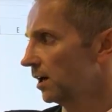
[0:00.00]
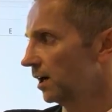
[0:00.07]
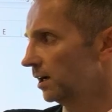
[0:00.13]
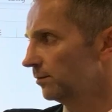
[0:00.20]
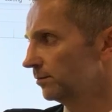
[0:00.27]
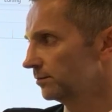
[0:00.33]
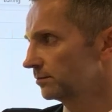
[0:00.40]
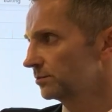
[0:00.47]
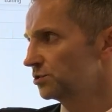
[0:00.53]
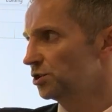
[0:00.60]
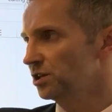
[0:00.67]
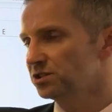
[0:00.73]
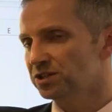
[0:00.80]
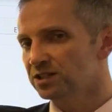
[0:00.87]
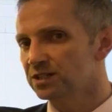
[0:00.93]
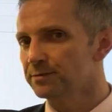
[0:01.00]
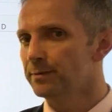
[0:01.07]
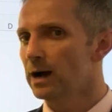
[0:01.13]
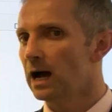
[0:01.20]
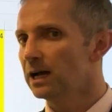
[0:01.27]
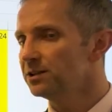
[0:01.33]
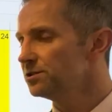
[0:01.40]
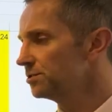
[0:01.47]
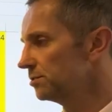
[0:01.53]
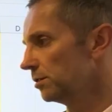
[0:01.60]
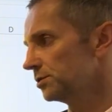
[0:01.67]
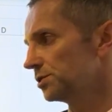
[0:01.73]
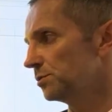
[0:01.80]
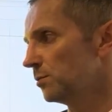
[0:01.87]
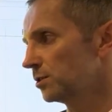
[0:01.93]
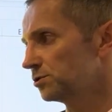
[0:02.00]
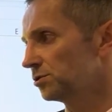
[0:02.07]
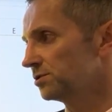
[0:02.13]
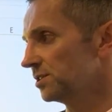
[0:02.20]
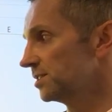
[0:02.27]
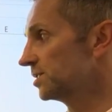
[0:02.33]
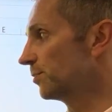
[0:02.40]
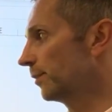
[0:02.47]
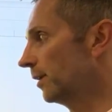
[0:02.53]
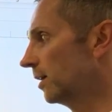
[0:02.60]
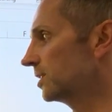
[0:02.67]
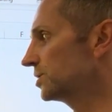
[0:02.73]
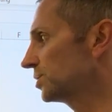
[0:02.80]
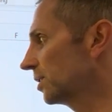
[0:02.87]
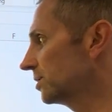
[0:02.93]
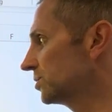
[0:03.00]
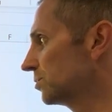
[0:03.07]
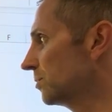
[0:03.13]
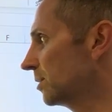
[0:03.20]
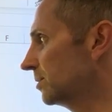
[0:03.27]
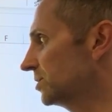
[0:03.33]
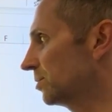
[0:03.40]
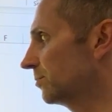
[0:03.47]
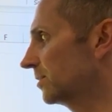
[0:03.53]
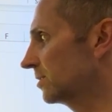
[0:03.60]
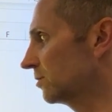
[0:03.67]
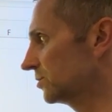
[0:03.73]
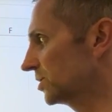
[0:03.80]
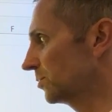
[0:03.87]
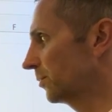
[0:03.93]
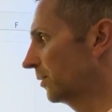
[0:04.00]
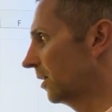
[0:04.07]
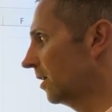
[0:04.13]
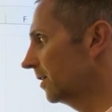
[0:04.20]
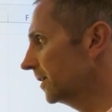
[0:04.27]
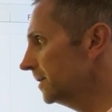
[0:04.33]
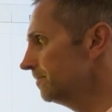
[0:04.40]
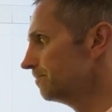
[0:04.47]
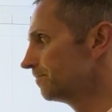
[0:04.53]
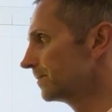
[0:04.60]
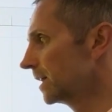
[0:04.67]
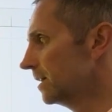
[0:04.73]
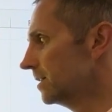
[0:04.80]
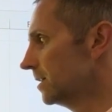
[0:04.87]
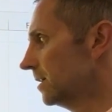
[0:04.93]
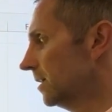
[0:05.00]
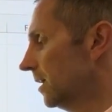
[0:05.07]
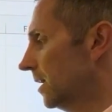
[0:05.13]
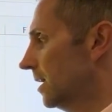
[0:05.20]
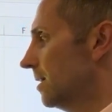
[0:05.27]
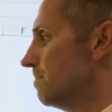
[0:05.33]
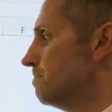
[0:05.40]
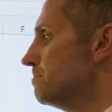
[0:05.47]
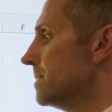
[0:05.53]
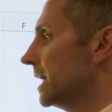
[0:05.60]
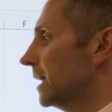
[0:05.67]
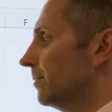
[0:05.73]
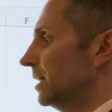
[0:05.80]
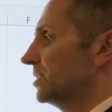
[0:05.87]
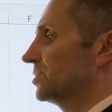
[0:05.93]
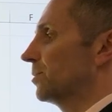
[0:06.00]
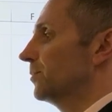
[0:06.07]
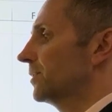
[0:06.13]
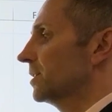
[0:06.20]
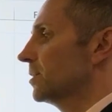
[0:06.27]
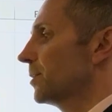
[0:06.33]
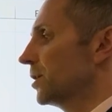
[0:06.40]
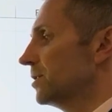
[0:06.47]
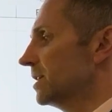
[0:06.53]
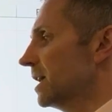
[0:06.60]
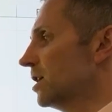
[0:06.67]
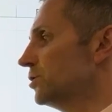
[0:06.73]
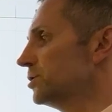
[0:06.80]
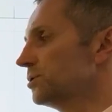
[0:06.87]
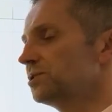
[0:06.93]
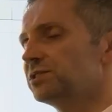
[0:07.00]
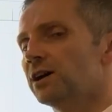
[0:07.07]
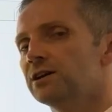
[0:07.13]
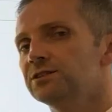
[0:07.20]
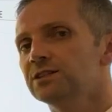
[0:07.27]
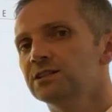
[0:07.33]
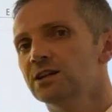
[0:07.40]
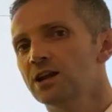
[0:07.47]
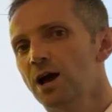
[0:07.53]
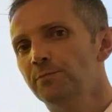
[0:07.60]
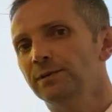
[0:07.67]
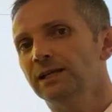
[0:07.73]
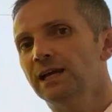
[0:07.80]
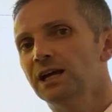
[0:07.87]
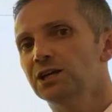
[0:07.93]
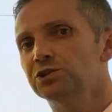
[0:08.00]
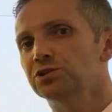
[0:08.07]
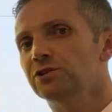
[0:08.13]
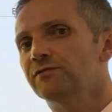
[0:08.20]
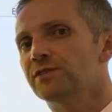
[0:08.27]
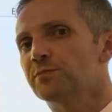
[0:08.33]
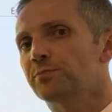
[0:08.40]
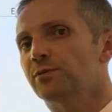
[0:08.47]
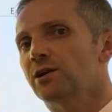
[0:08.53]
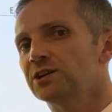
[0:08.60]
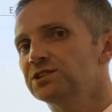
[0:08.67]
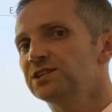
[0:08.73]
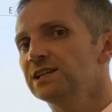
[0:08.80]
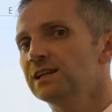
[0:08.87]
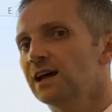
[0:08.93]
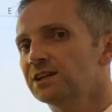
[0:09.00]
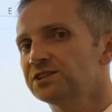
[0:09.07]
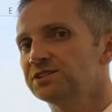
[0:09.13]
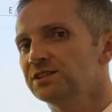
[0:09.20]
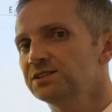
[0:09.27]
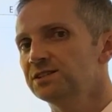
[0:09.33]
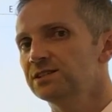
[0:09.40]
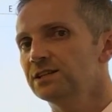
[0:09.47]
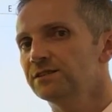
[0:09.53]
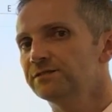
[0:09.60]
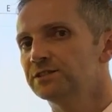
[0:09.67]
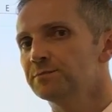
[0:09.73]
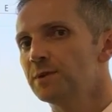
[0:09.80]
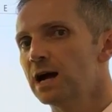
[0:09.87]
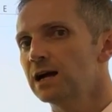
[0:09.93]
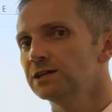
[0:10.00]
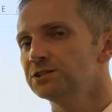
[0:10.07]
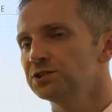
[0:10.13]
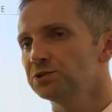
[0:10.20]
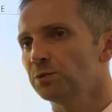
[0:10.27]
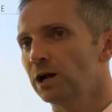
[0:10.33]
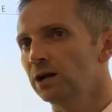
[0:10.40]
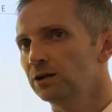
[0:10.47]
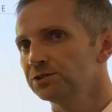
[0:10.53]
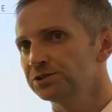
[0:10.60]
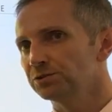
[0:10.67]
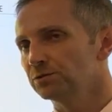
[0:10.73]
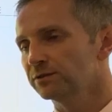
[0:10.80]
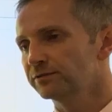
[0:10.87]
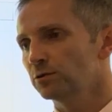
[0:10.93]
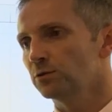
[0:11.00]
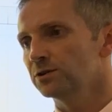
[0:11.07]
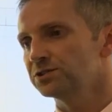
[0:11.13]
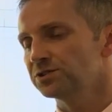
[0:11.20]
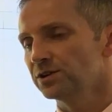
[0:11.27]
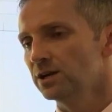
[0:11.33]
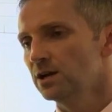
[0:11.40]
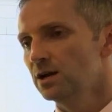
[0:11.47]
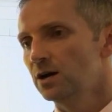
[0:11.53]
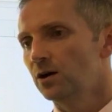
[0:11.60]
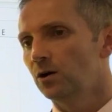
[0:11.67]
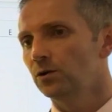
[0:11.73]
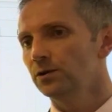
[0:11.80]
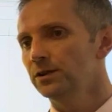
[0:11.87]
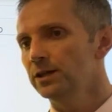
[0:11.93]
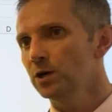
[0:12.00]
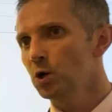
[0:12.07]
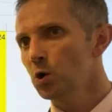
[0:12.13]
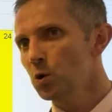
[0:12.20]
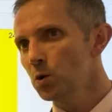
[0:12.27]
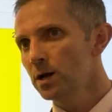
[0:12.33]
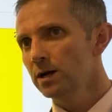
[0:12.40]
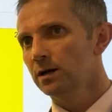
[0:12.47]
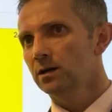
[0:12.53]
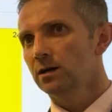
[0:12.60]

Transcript: um, changing demands, not so much on the supply side, so maybe something on supply. Maybe something about the understanding and application of the price elasticity of demand as well. So of course, although